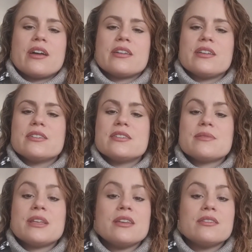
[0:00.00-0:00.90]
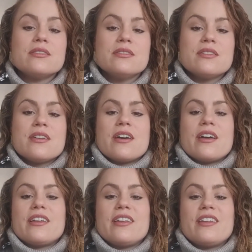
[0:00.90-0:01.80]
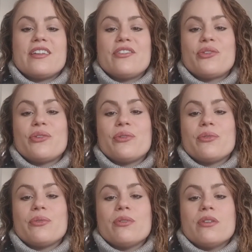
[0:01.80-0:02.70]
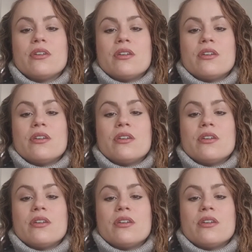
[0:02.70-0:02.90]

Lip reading: I needed to heal. I needed to